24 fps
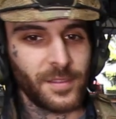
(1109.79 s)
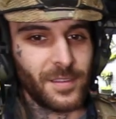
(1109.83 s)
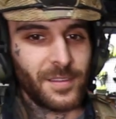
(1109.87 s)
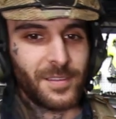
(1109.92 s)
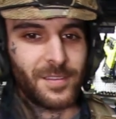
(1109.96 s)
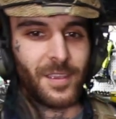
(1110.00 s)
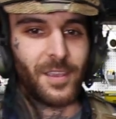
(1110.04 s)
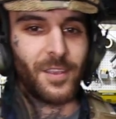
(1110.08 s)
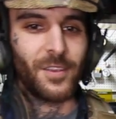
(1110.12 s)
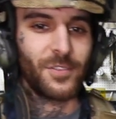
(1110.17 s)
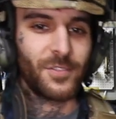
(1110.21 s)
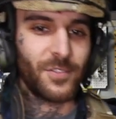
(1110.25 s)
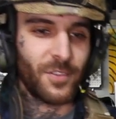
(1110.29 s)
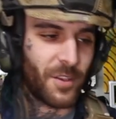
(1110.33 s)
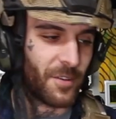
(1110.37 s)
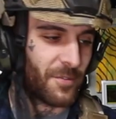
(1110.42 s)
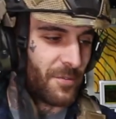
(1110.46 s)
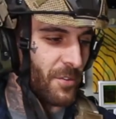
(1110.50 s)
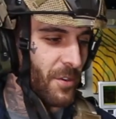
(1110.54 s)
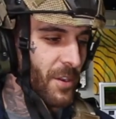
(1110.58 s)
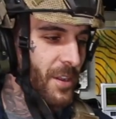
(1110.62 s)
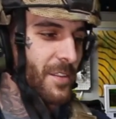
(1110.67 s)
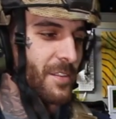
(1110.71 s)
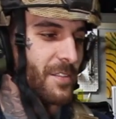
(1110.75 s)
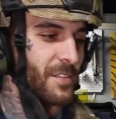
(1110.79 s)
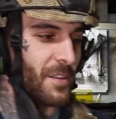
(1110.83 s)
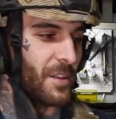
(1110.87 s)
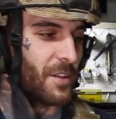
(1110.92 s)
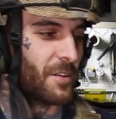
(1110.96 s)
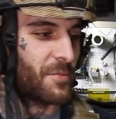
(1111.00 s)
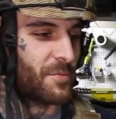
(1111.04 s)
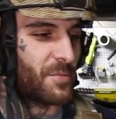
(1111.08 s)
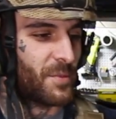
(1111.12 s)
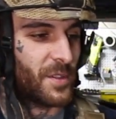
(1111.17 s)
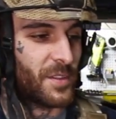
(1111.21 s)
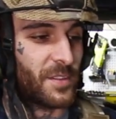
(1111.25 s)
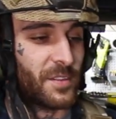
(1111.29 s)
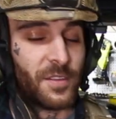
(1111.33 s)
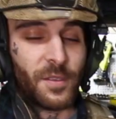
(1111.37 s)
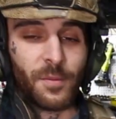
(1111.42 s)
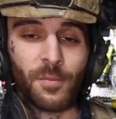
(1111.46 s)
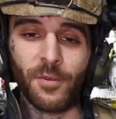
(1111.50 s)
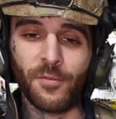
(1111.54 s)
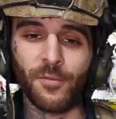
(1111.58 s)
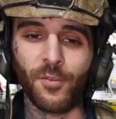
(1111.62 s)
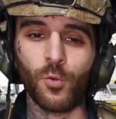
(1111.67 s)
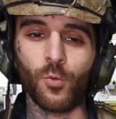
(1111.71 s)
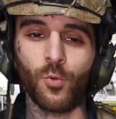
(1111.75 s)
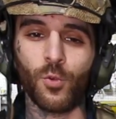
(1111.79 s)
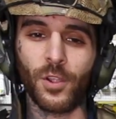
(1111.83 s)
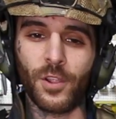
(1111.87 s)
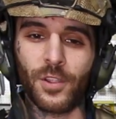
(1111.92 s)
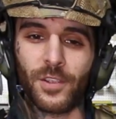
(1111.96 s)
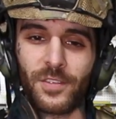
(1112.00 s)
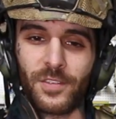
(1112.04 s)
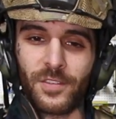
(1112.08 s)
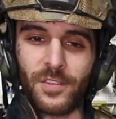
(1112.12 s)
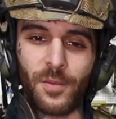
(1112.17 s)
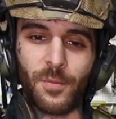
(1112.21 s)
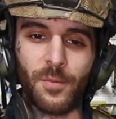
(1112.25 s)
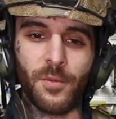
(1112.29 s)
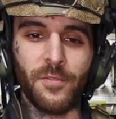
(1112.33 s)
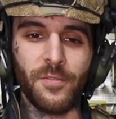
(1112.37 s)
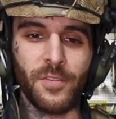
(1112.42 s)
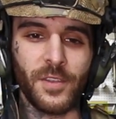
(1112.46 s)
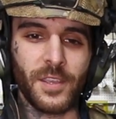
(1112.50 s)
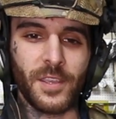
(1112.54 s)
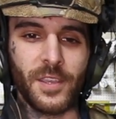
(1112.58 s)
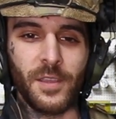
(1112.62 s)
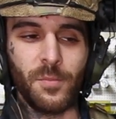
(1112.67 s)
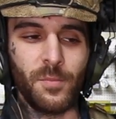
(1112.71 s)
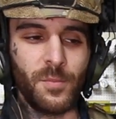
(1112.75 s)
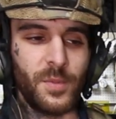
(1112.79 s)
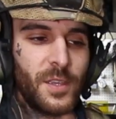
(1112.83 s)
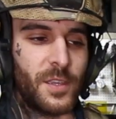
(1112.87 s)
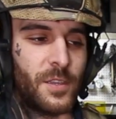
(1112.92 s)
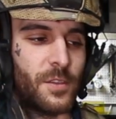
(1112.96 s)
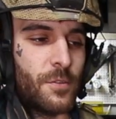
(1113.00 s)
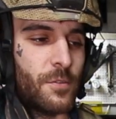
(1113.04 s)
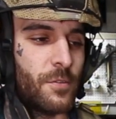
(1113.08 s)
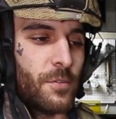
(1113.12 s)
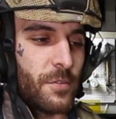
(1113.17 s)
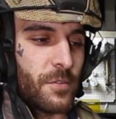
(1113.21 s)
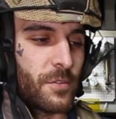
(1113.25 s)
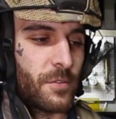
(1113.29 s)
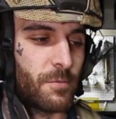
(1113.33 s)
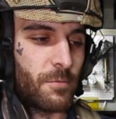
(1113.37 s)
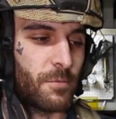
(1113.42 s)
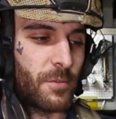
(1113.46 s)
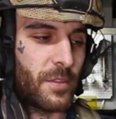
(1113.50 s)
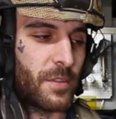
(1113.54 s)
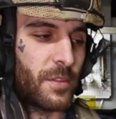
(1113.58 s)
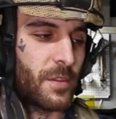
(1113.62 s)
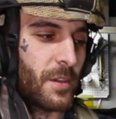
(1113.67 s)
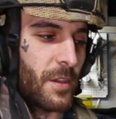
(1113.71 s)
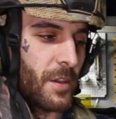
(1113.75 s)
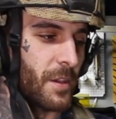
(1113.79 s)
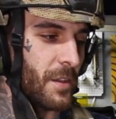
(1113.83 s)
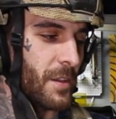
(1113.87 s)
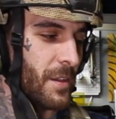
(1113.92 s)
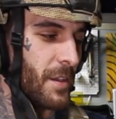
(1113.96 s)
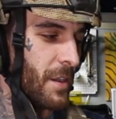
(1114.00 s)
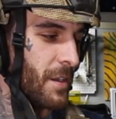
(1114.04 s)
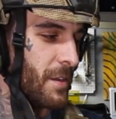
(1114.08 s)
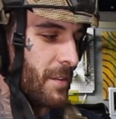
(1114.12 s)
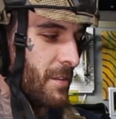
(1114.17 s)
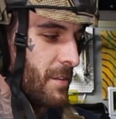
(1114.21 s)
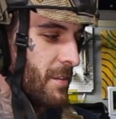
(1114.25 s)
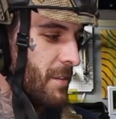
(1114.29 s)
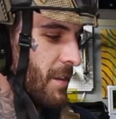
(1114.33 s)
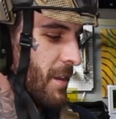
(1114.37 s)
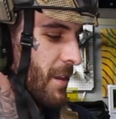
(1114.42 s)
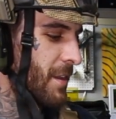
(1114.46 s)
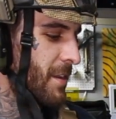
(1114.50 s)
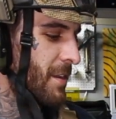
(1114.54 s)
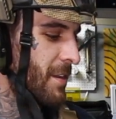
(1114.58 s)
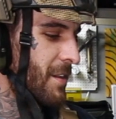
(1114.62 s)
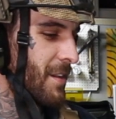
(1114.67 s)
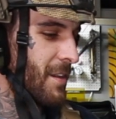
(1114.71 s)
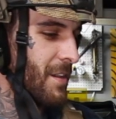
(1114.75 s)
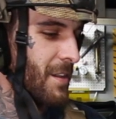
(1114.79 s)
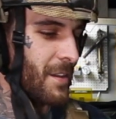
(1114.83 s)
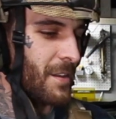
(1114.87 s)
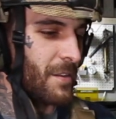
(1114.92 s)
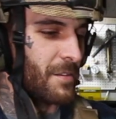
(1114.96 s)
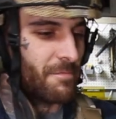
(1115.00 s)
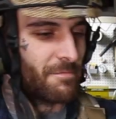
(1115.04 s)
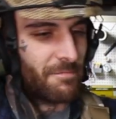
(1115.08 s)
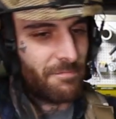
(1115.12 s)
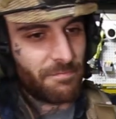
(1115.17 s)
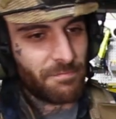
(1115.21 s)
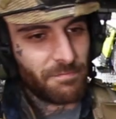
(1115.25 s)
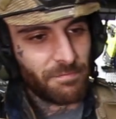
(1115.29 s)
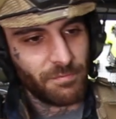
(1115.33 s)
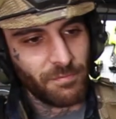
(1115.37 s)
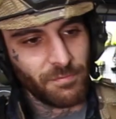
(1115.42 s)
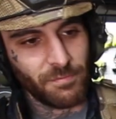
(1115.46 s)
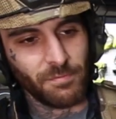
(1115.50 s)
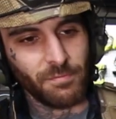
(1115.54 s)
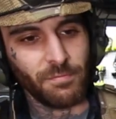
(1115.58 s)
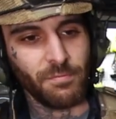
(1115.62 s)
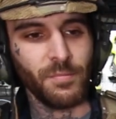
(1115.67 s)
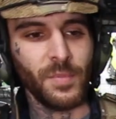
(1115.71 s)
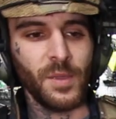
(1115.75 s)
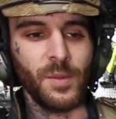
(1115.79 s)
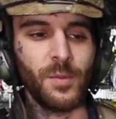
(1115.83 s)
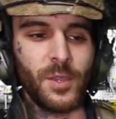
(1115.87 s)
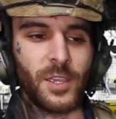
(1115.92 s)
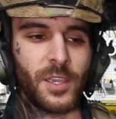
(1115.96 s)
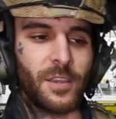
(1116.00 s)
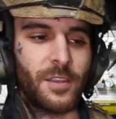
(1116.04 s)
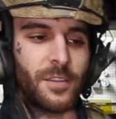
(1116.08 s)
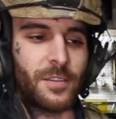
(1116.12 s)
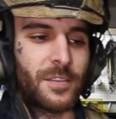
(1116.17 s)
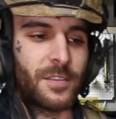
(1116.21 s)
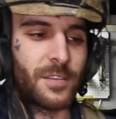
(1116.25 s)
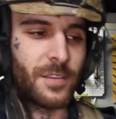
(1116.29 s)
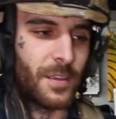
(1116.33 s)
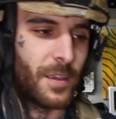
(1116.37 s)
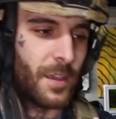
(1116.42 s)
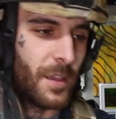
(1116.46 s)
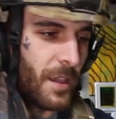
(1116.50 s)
this airsoft grade stuff, but some of it works. Some of it can be used with guns and BB guns.